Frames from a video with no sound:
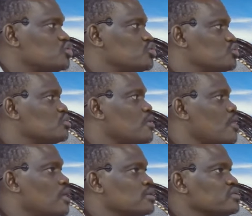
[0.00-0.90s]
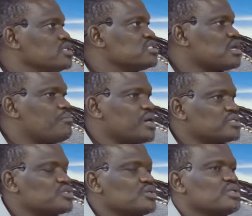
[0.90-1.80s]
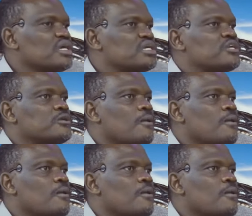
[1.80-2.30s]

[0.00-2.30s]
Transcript: you, this is a person that